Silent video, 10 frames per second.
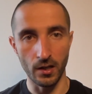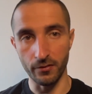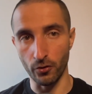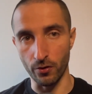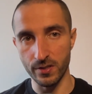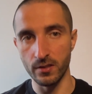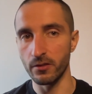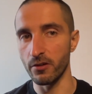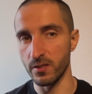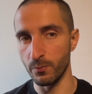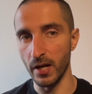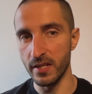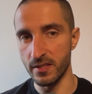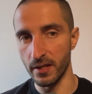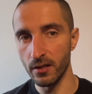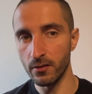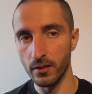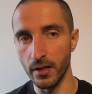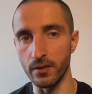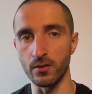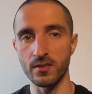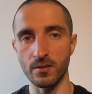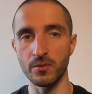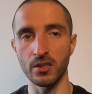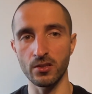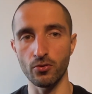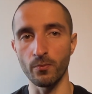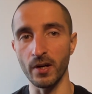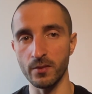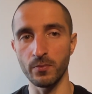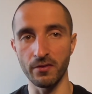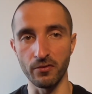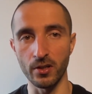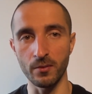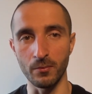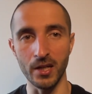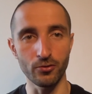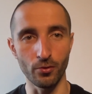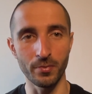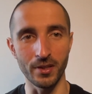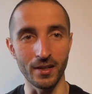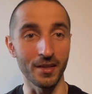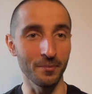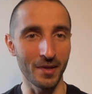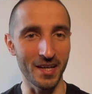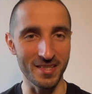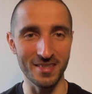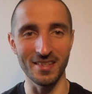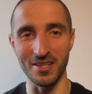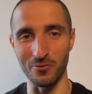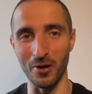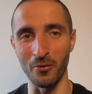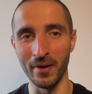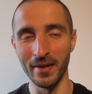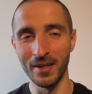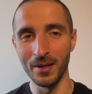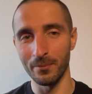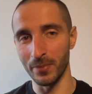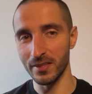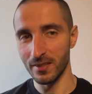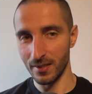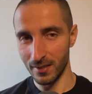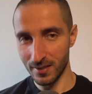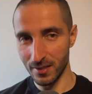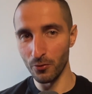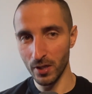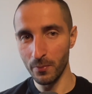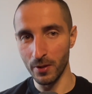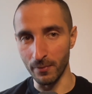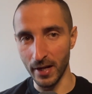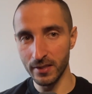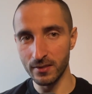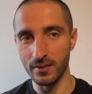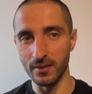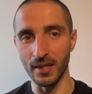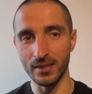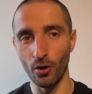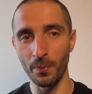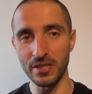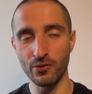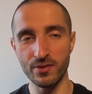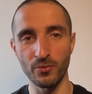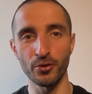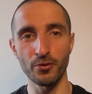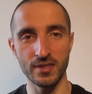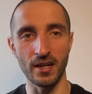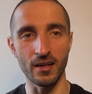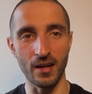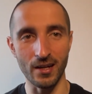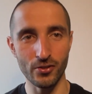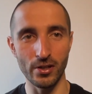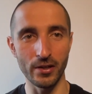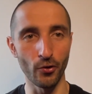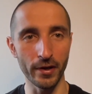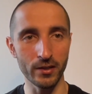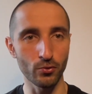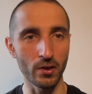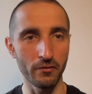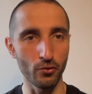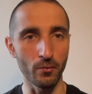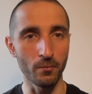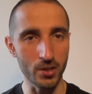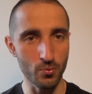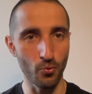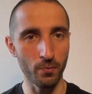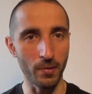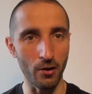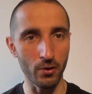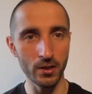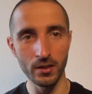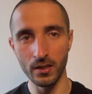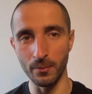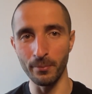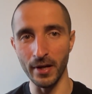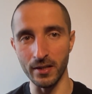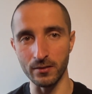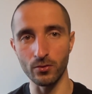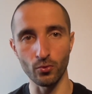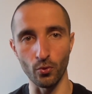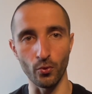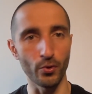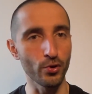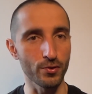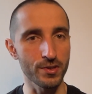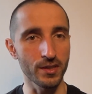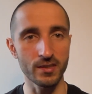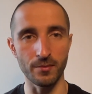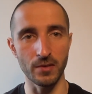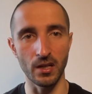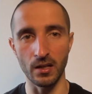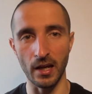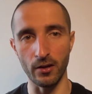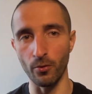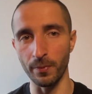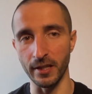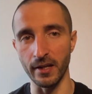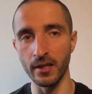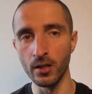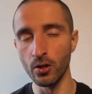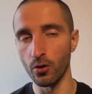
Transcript: of course there is bias there and something that you might prefer might not be unbiased as well but still keep in mind that open source models are actually going to give you much more power compared to using something like OpenAI